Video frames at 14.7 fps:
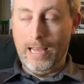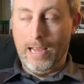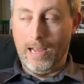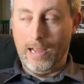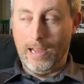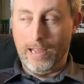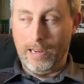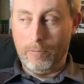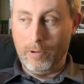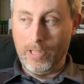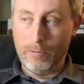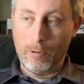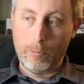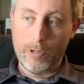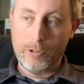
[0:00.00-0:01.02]
And
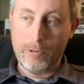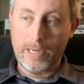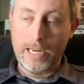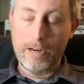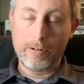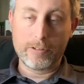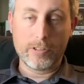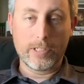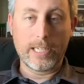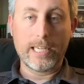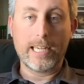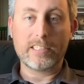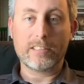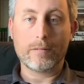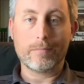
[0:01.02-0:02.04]
really what we're doing here is
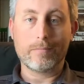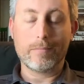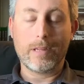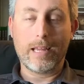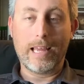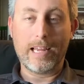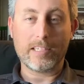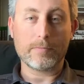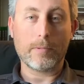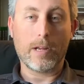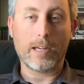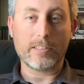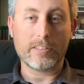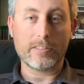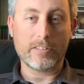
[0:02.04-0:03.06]
looking at some
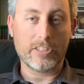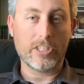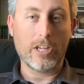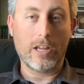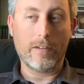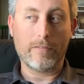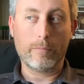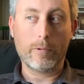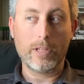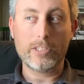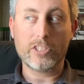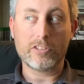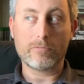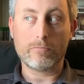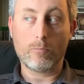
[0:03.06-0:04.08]
Xbox stuff, and really
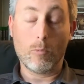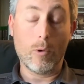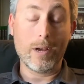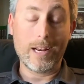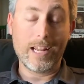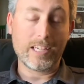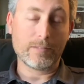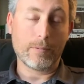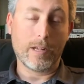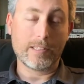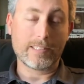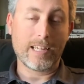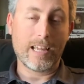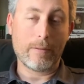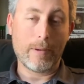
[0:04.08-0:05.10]
just one
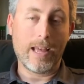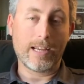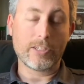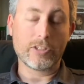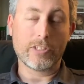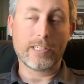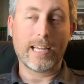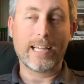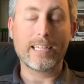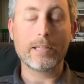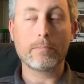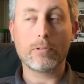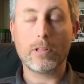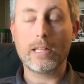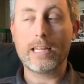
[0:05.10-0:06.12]
Xbox game actually. I
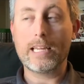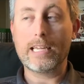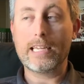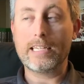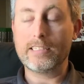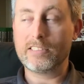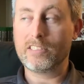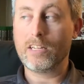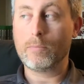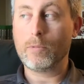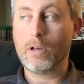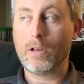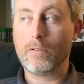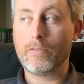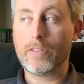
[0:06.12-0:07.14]
did play some
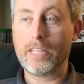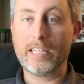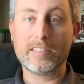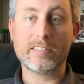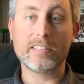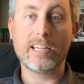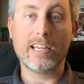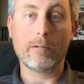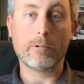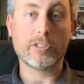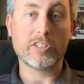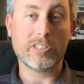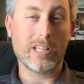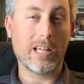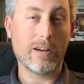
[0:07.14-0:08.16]
of The Ascent,
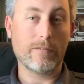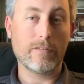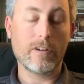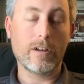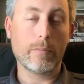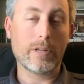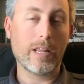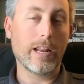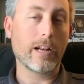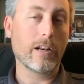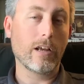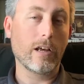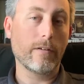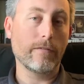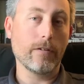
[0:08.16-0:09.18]
which is a lot of fun, but not
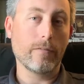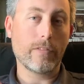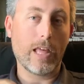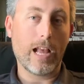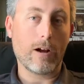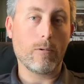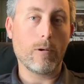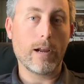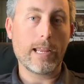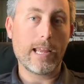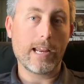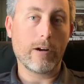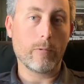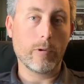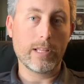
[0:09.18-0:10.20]
enough of that quite
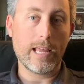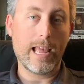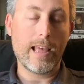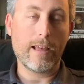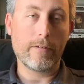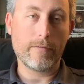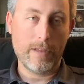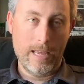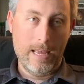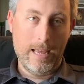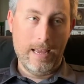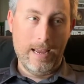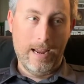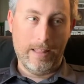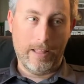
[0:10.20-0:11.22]
yet to really have,
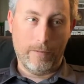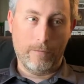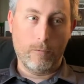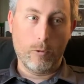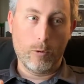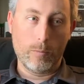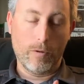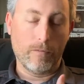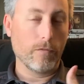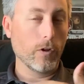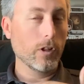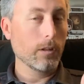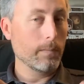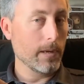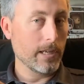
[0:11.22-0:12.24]
I think, formed a
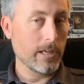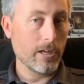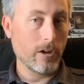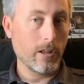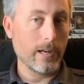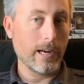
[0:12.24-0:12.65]
full opinion on it.